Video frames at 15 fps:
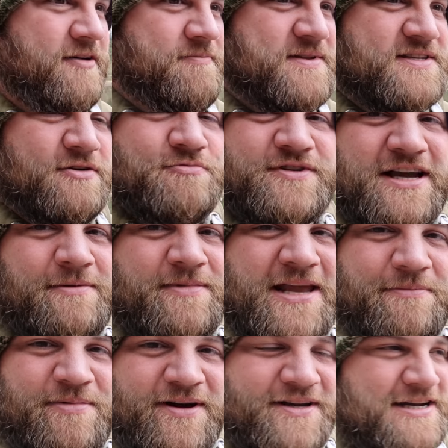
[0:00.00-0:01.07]
I've been told to come
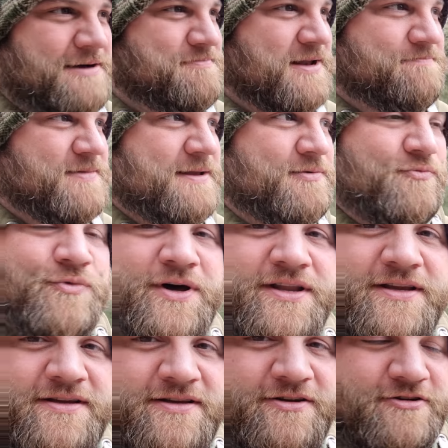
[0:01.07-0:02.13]
here by a couple of people,
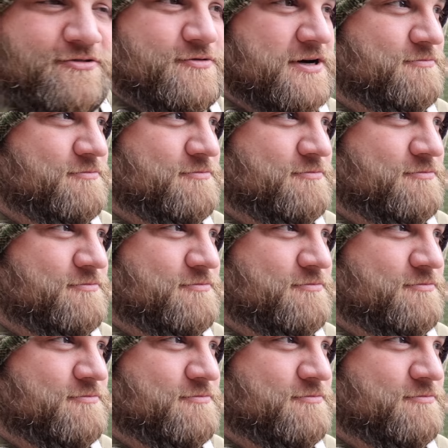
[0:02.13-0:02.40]
one who